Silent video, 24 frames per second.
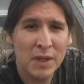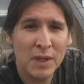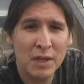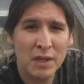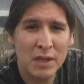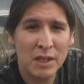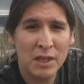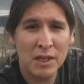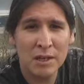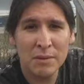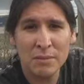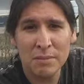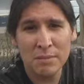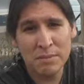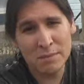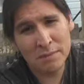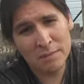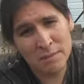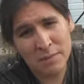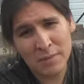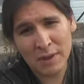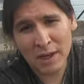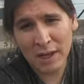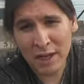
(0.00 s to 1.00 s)
claim
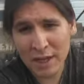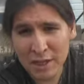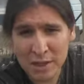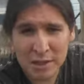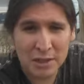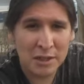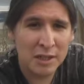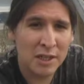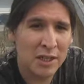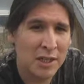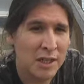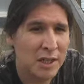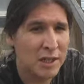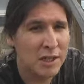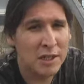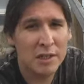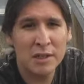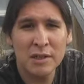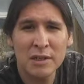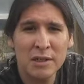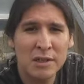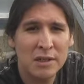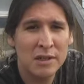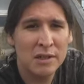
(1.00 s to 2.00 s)
Aztec
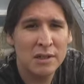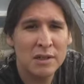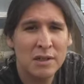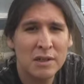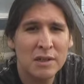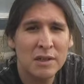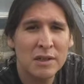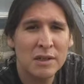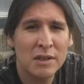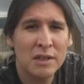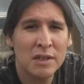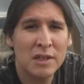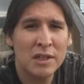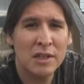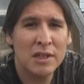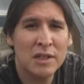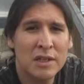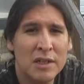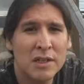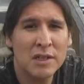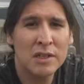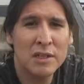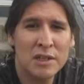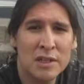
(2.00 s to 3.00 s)
and yeah,
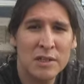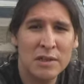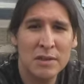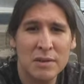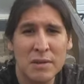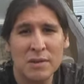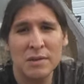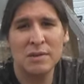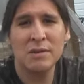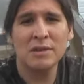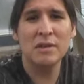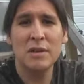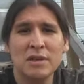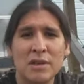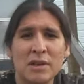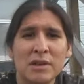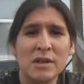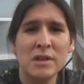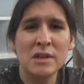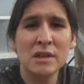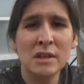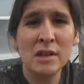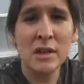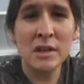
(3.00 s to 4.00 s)
just
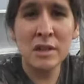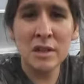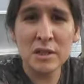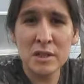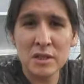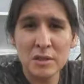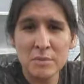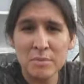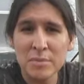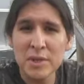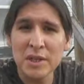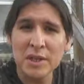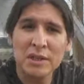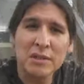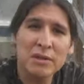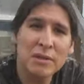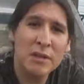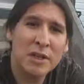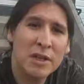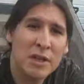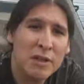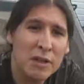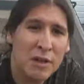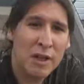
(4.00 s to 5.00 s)
the big
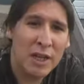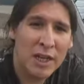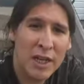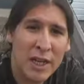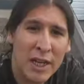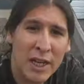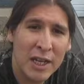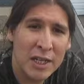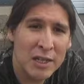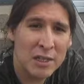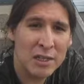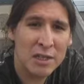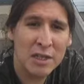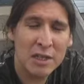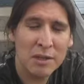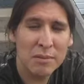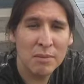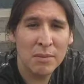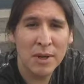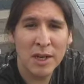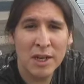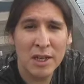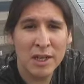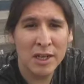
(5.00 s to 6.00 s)
three, like Aztec,
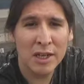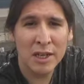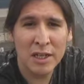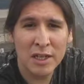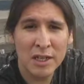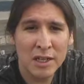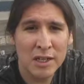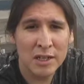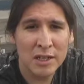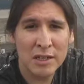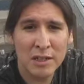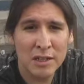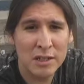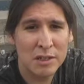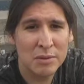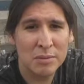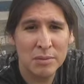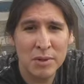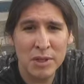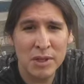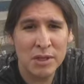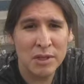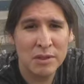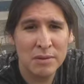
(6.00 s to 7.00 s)
Mayan, and Inca,
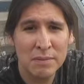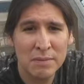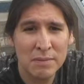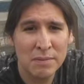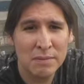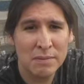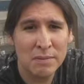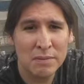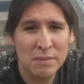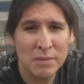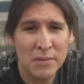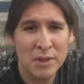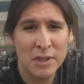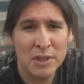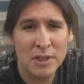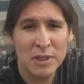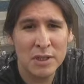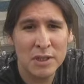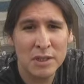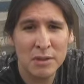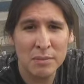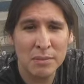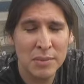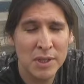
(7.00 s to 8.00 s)
just pretty
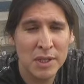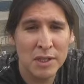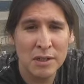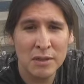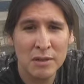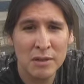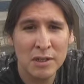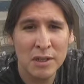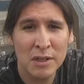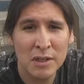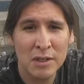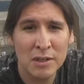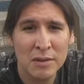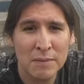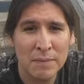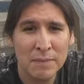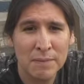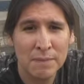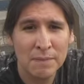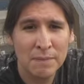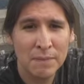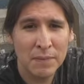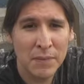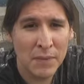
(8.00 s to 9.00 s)
much the big three.
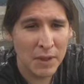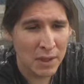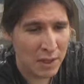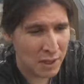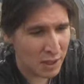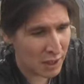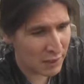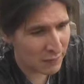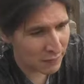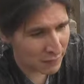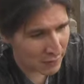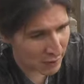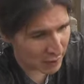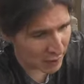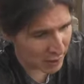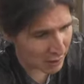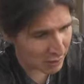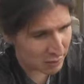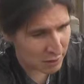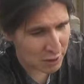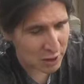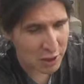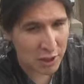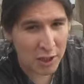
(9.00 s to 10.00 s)
Even
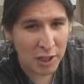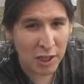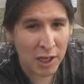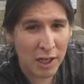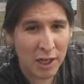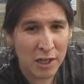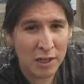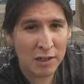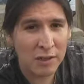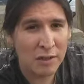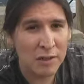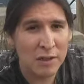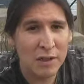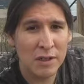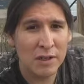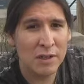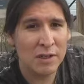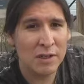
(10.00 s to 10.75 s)
down in Chicago,